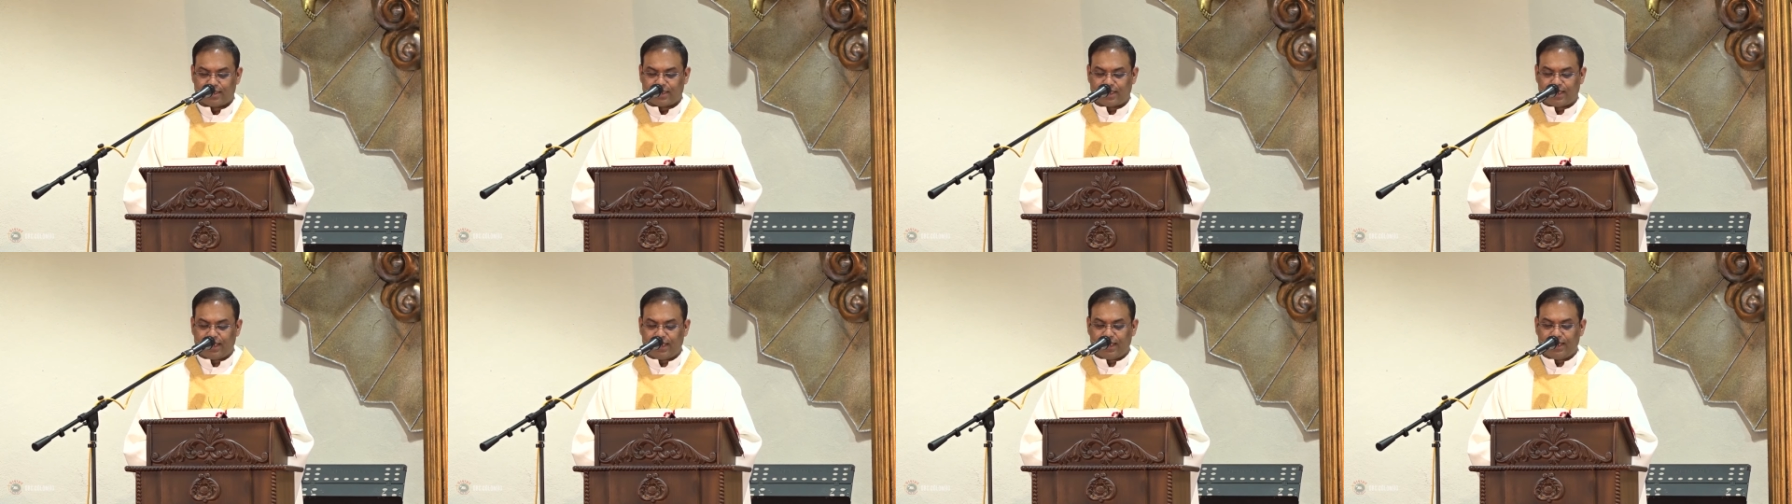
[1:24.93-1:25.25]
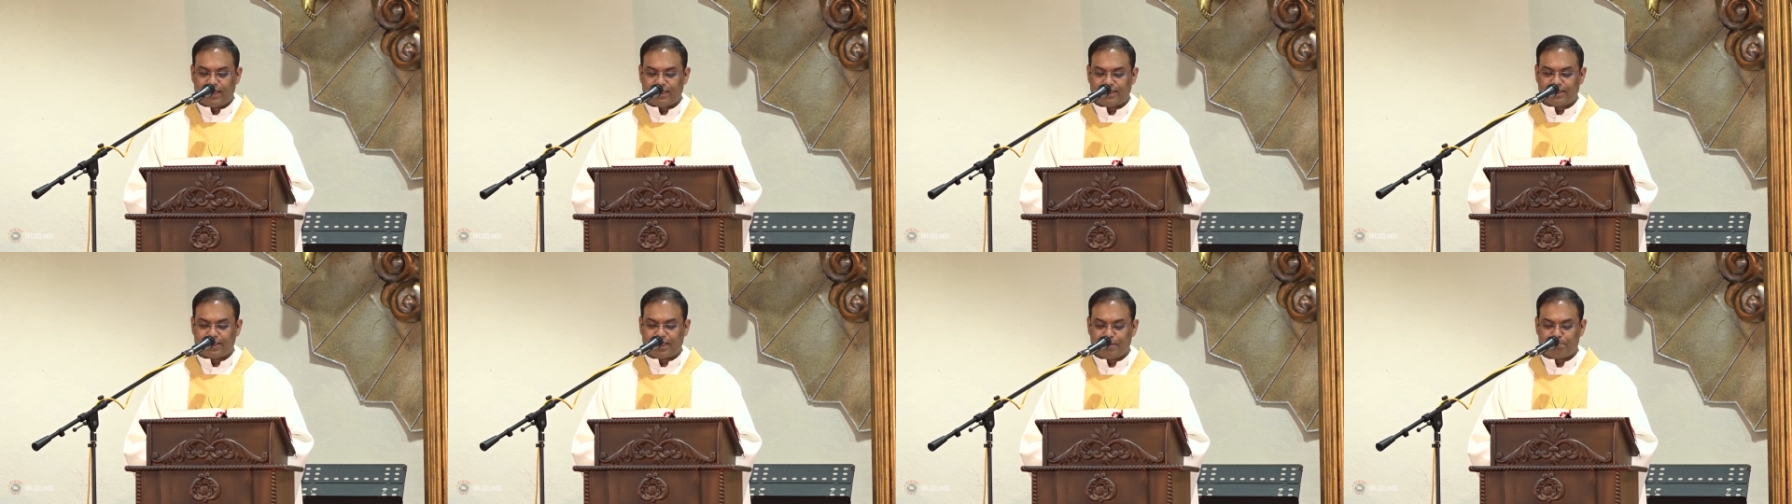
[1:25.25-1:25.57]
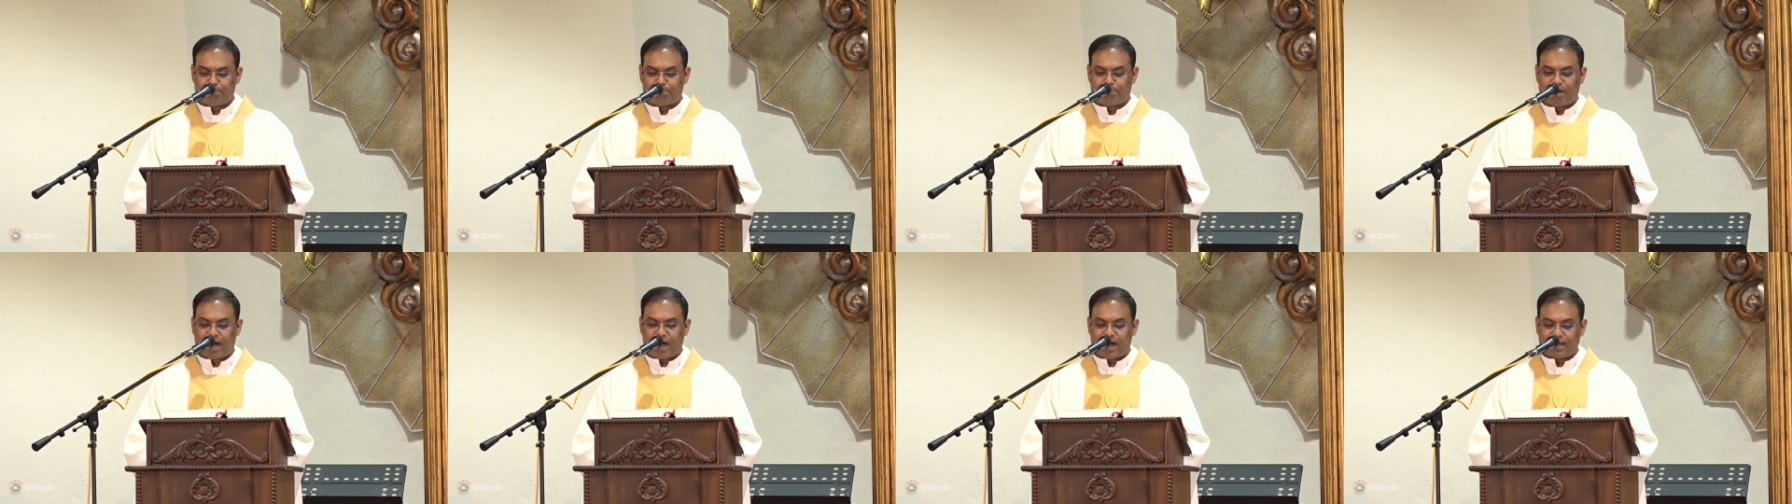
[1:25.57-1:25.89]
he
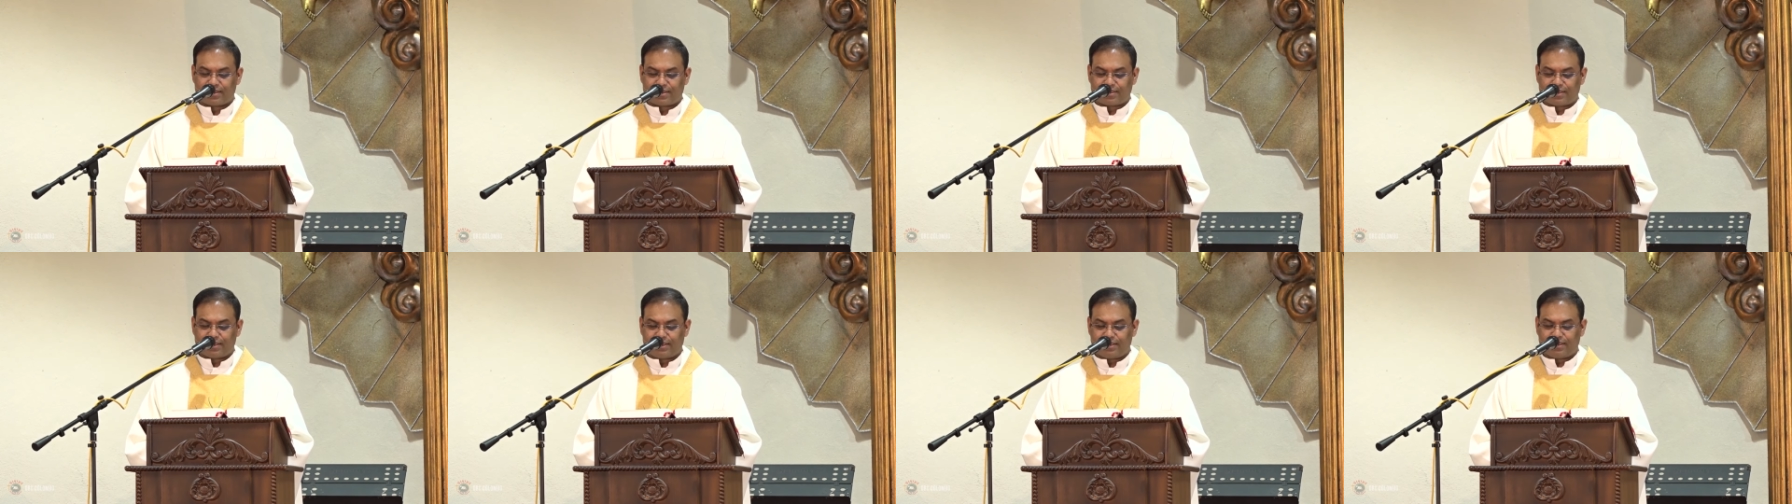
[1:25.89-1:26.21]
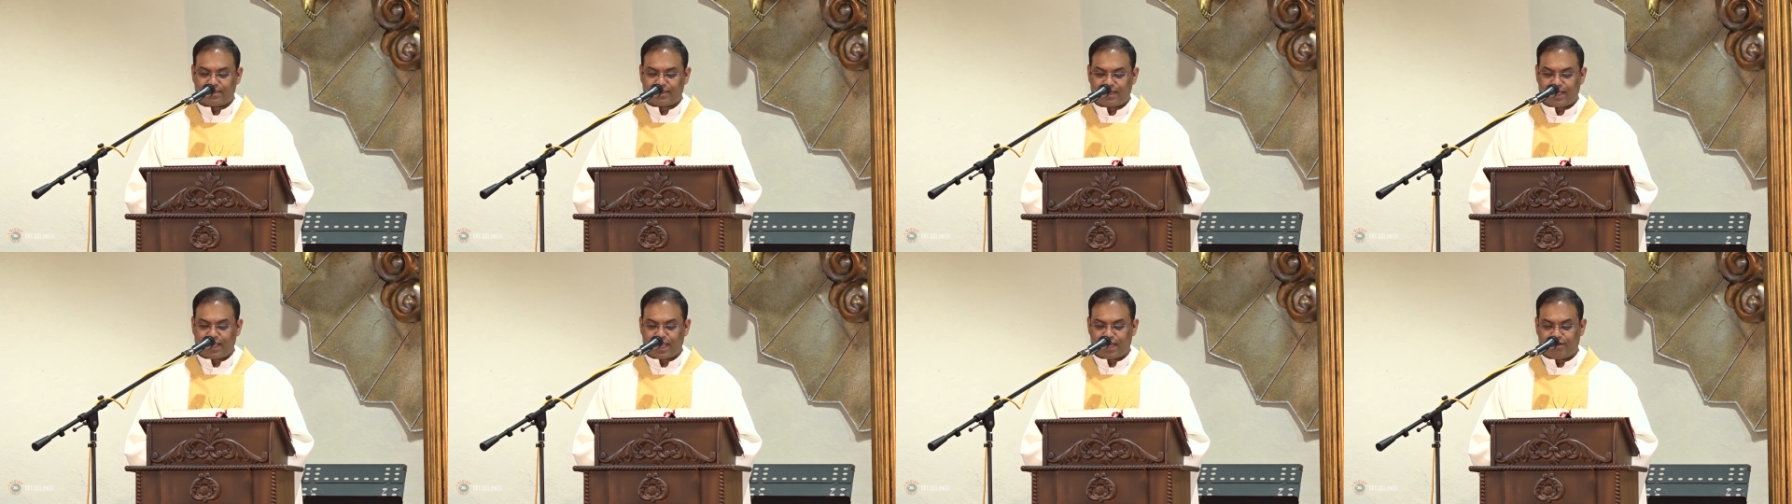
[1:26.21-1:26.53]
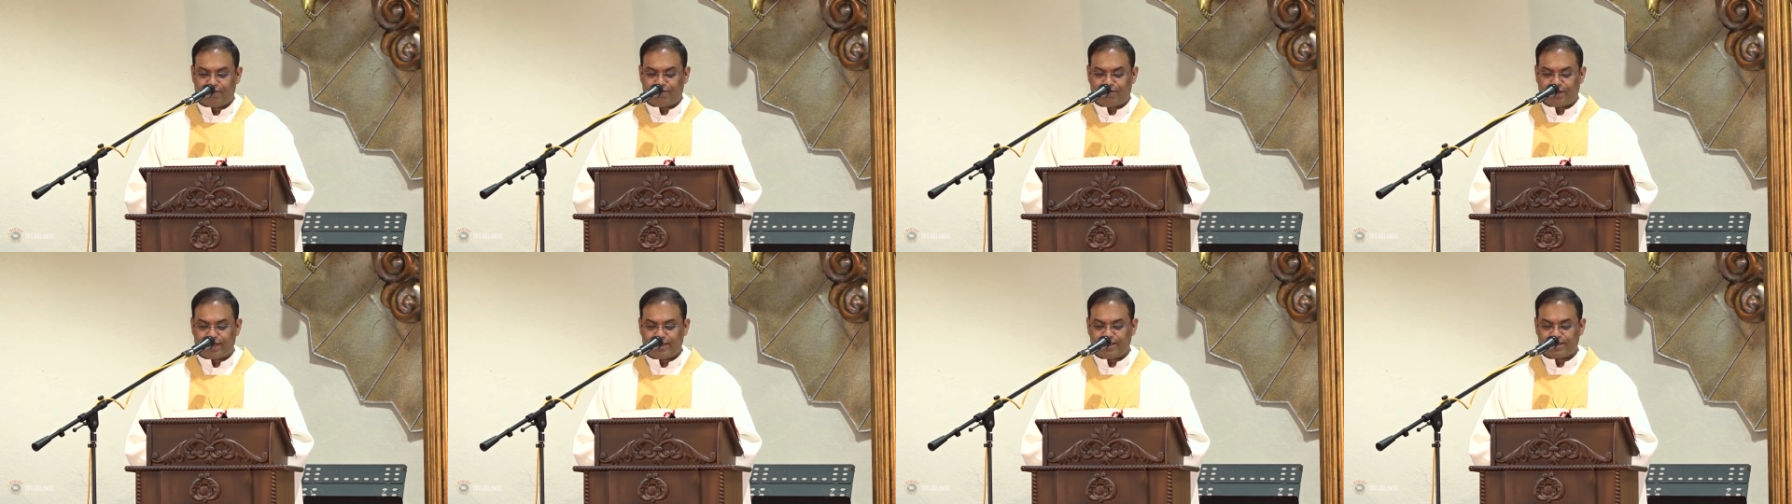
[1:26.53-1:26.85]
departed
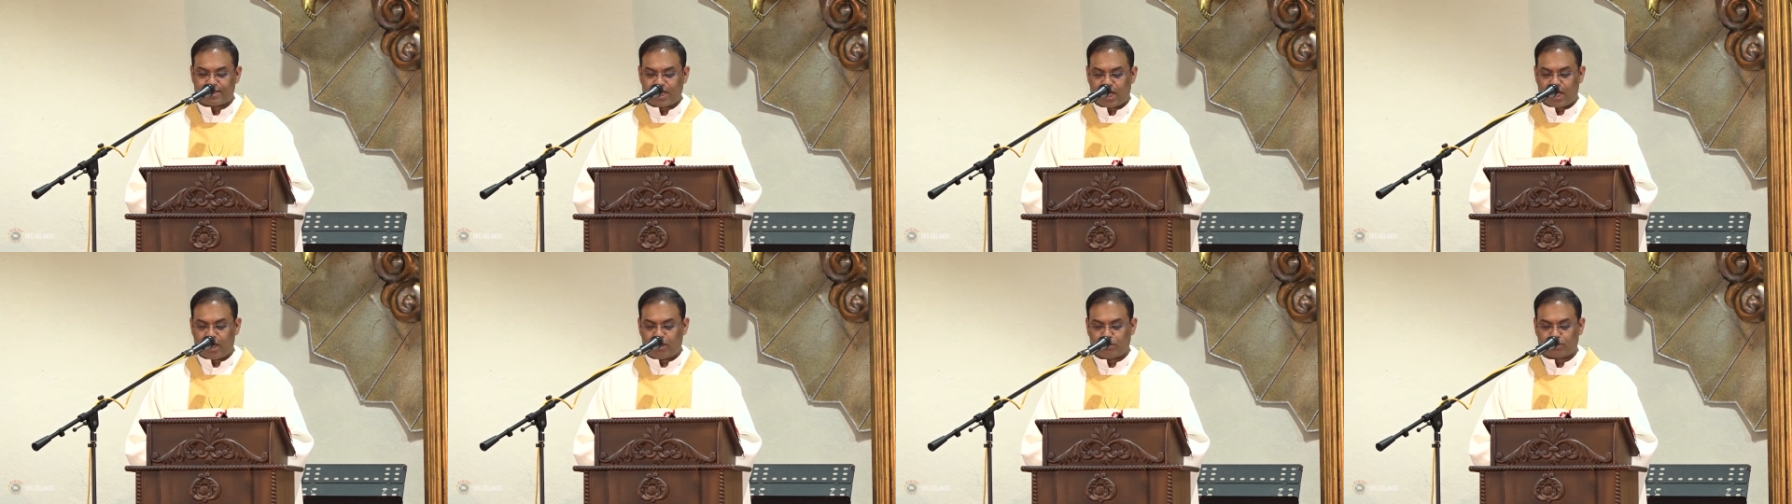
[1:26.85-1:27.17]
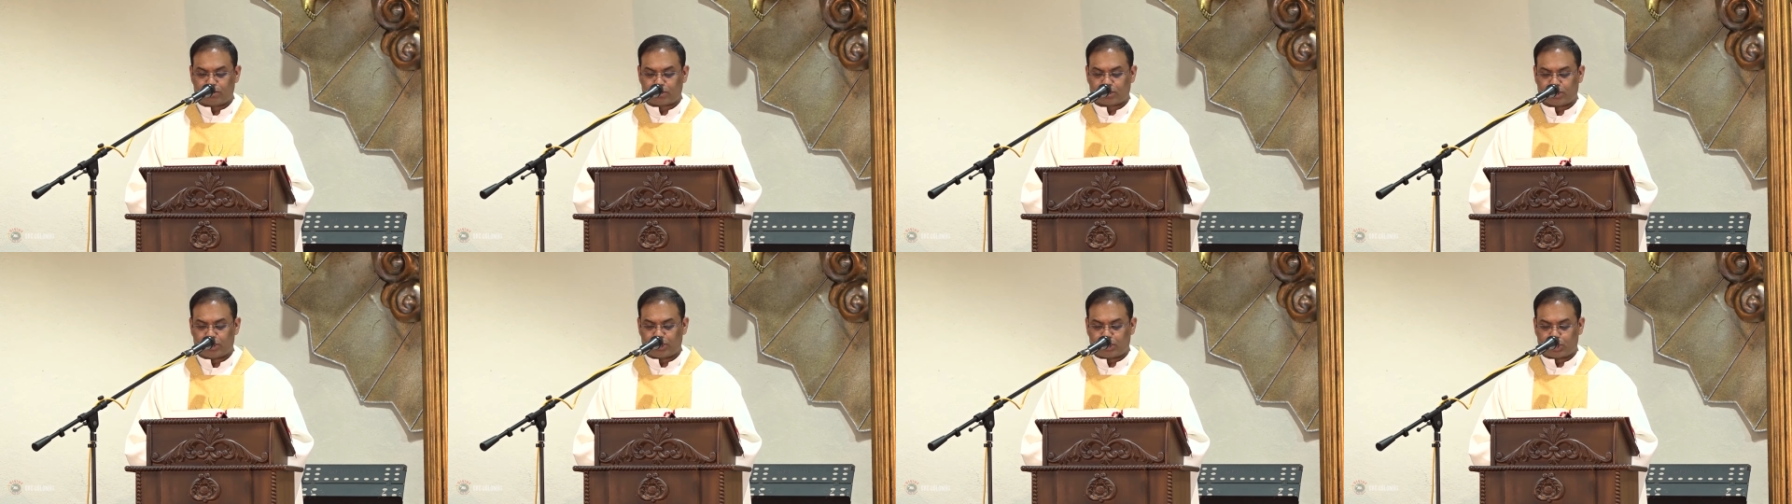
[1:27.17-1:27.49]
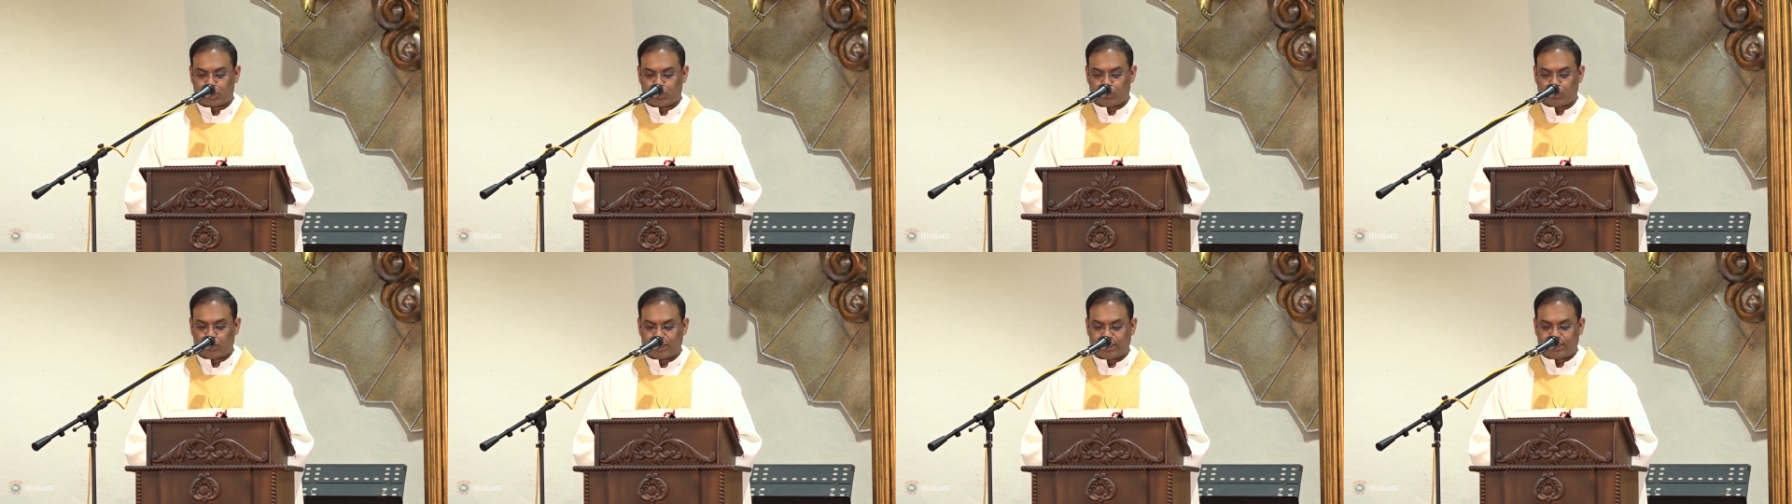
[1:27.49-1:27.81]
and went
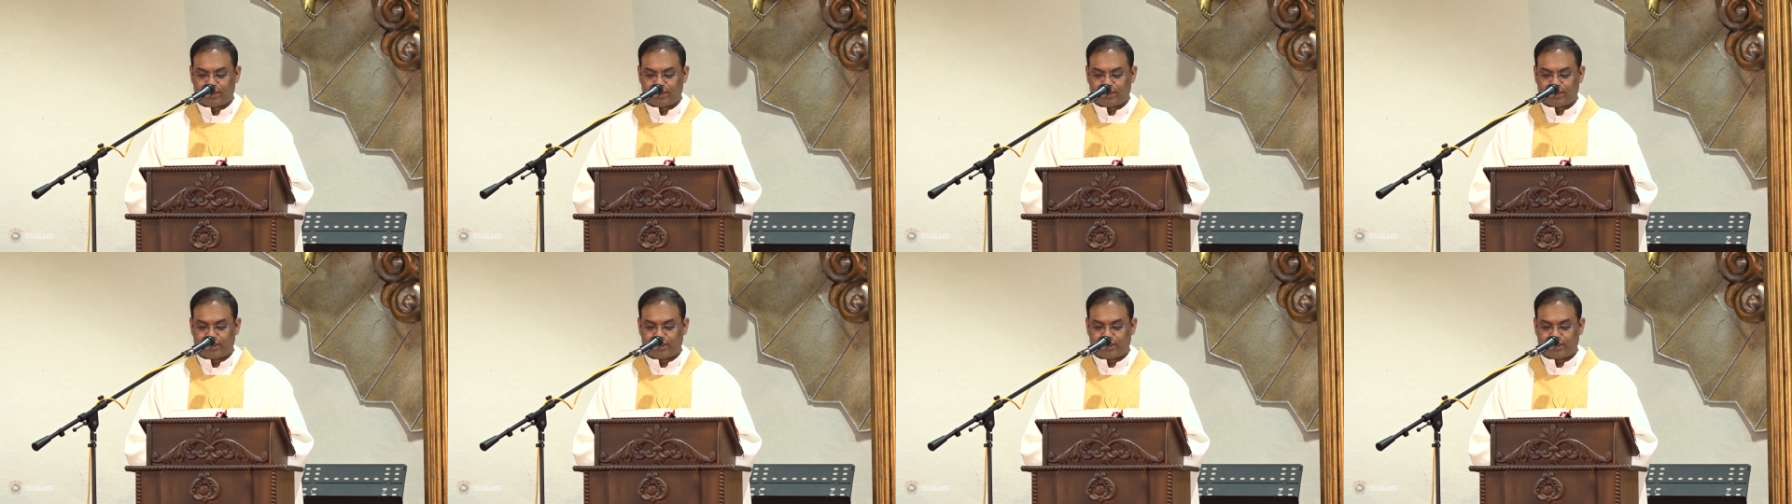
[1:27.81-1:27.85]
out to